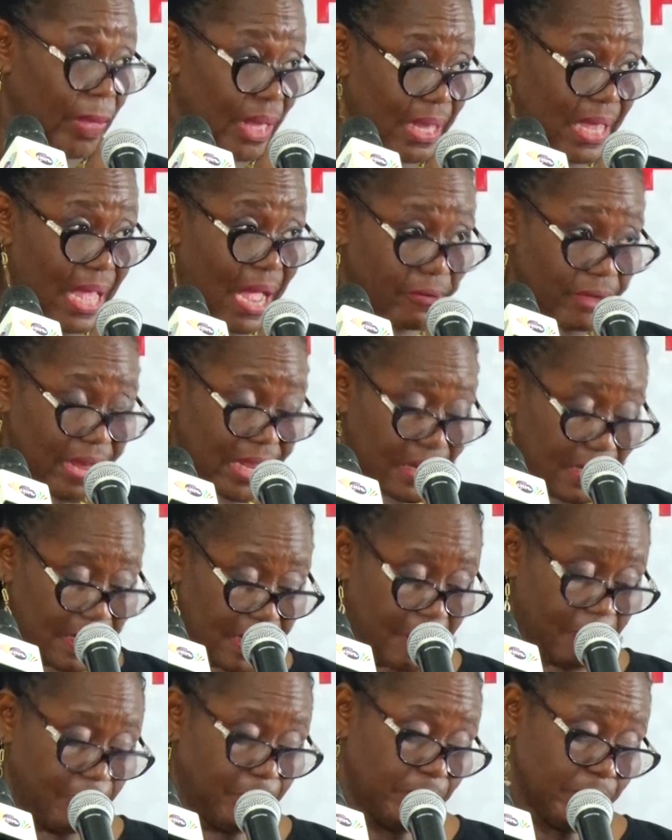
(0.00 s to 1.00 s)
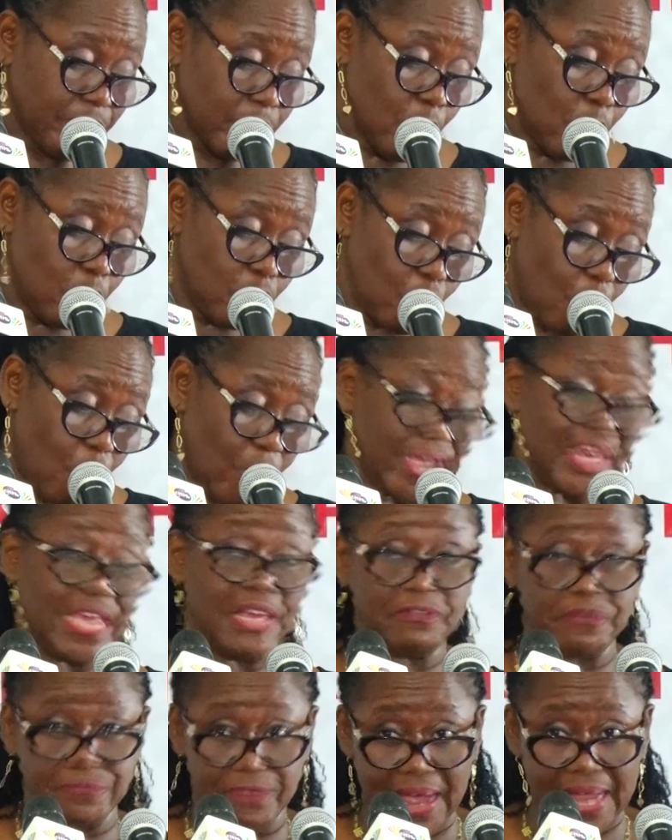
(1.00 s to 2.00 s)
Currently, though
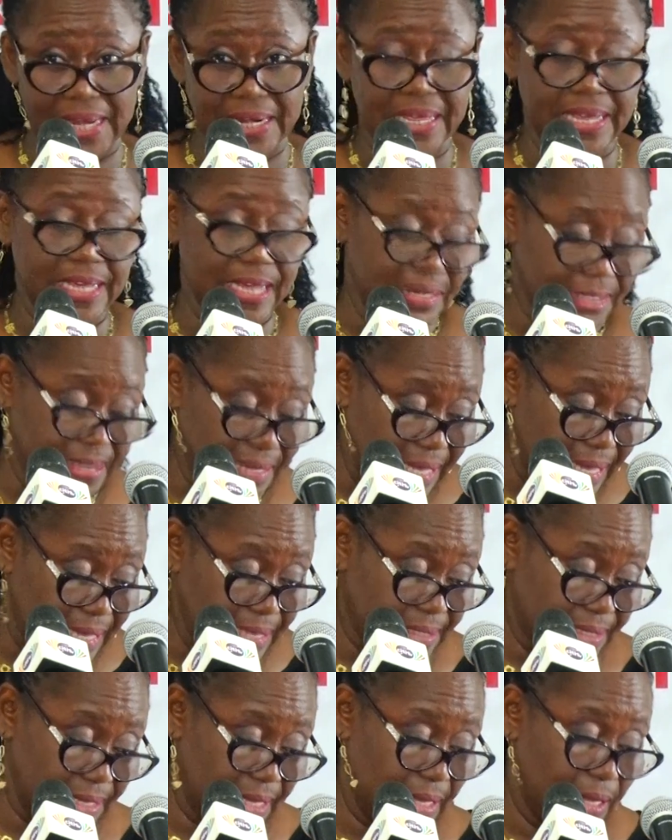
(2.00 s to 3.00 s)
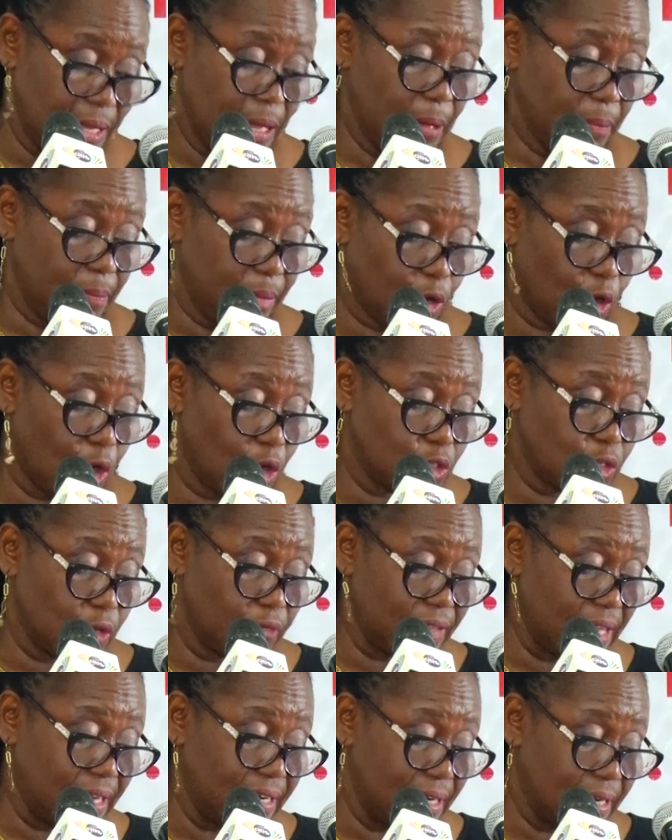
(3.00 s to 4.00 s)
e-filing is easy because
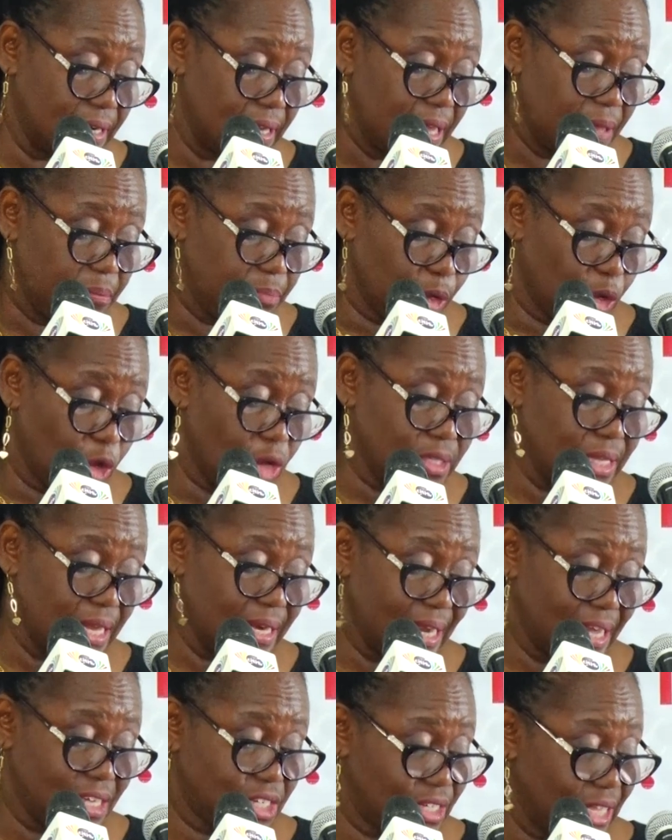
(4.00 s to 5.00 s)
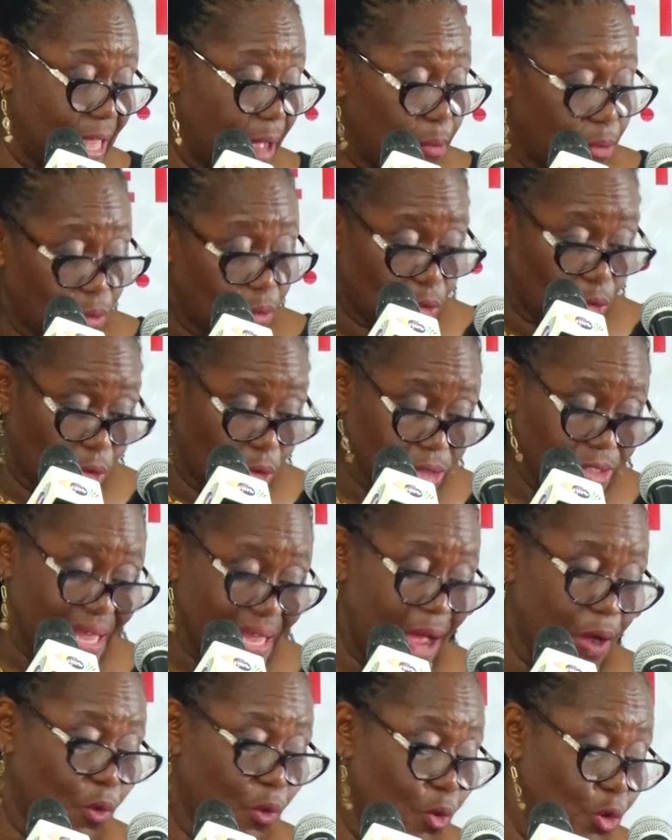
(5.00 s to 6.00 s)
the national
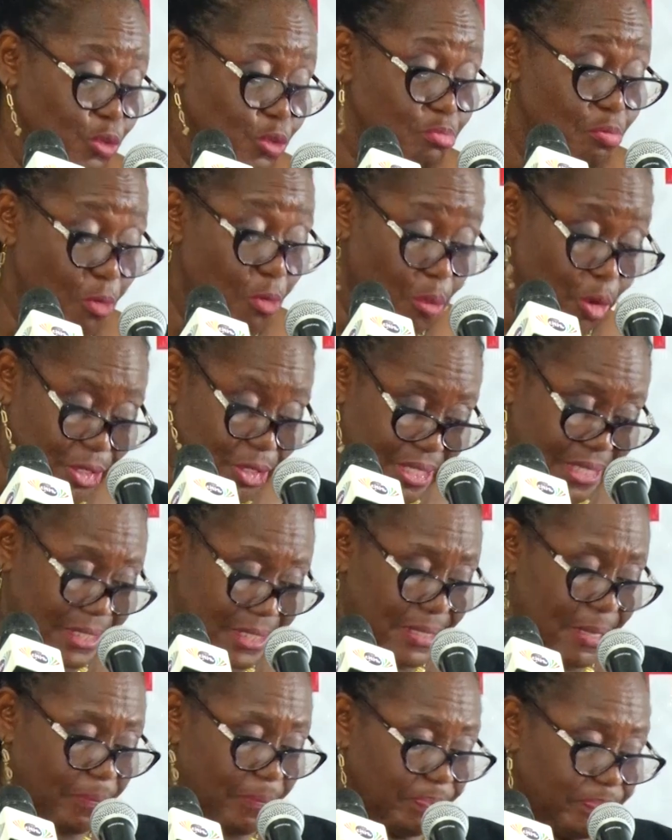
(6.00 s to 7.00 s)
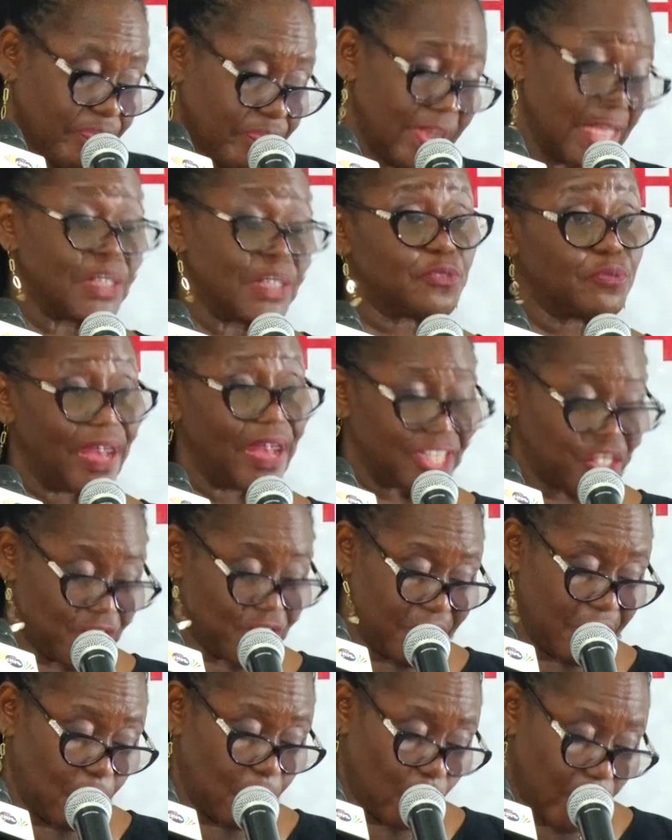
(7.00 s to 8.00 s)
quote-unquote MOMO system is
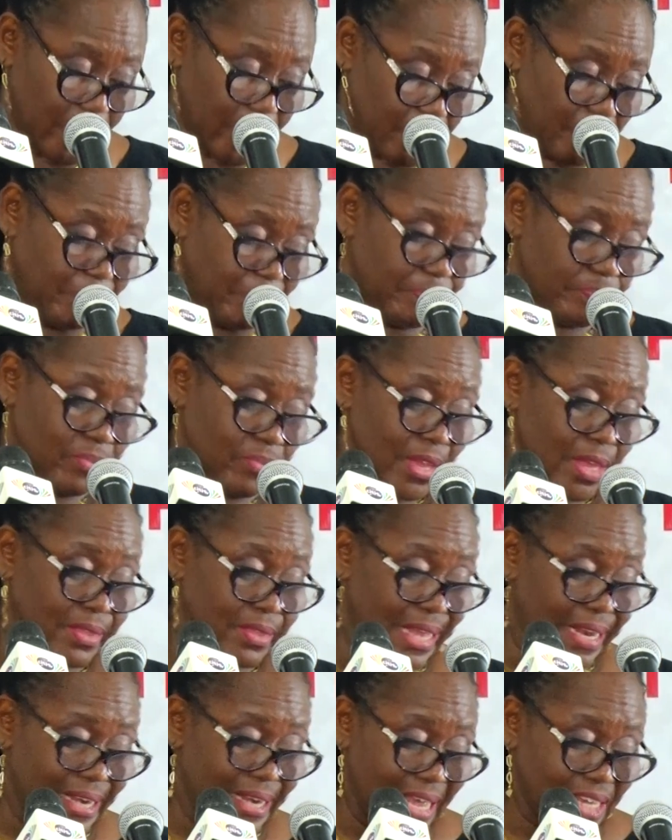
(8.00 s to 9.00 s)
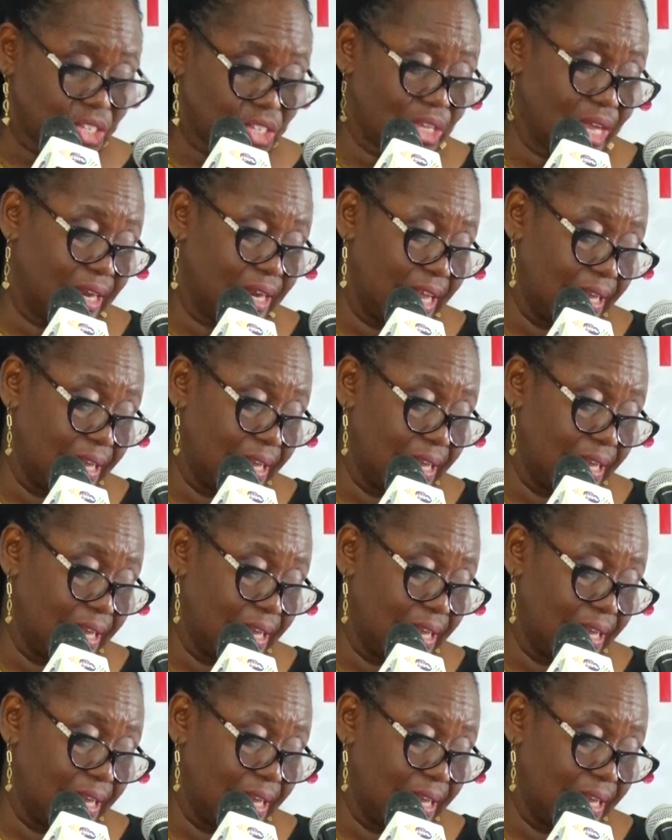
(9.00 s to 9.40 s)
functioning well, the national